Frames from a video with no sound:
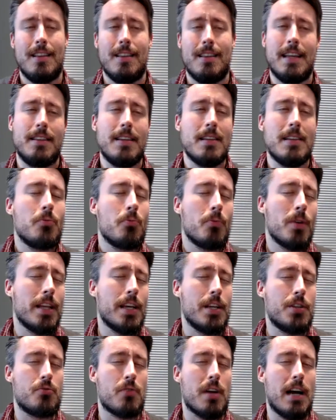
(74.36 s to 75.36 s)
That doesn't
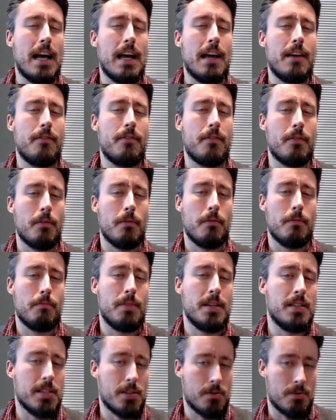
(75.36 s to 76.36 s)
really drive
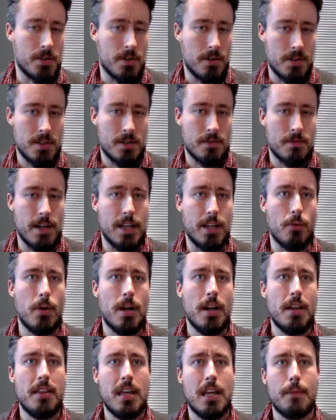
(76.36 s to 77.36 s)
business results, right? You
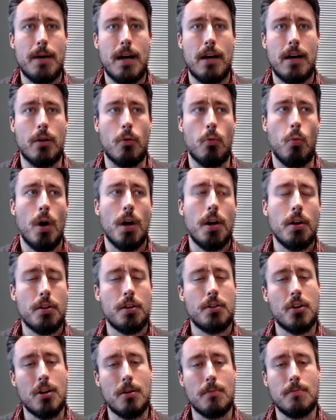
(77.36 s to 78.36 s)
want to think about like what are the
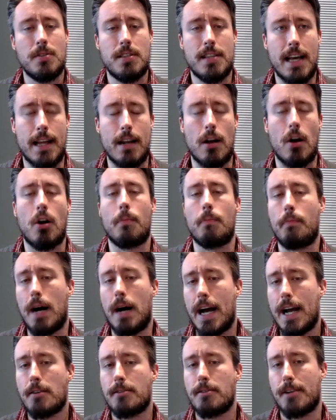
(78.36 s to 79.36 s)
terms that our
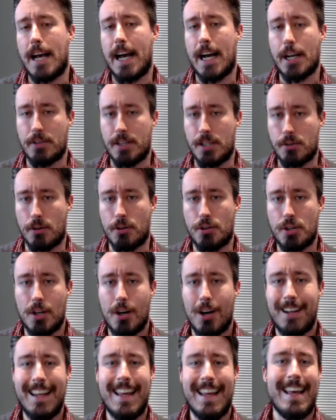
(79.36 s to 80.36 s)
buyers are actually searching
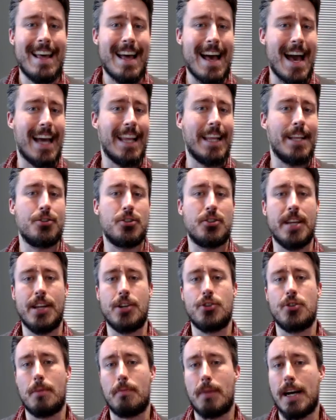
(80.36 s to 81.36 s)
on at each stage
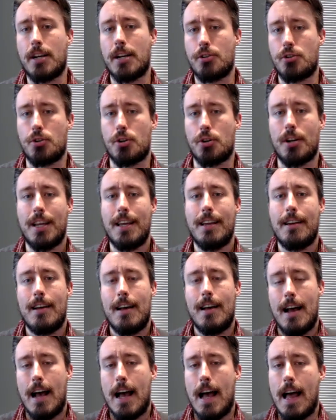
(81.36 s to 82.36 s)
in the buyer's journey,
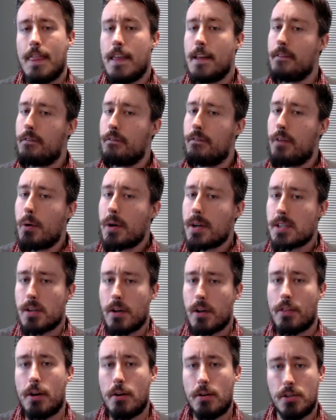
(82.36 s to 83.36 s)
and then focus
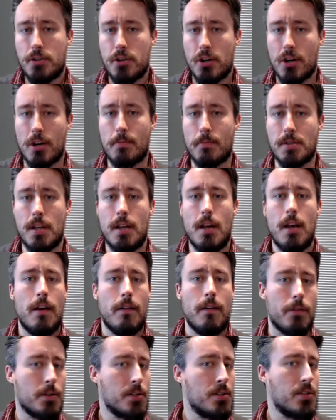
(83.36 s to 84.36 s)
on those terms
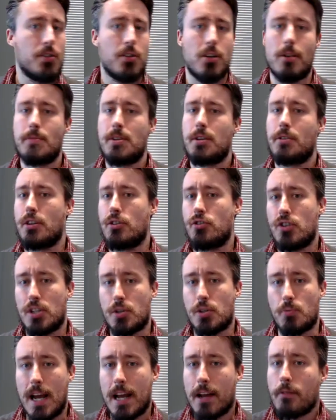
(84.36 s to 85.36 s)
versus terms you can
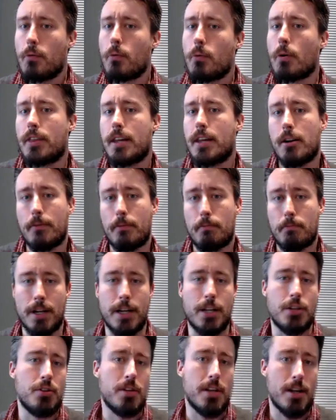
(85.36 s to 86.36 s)
just rank for that are
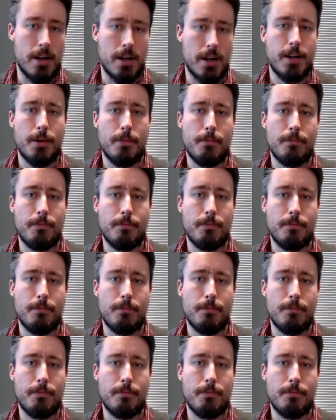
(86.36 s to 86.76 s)
pretty generic.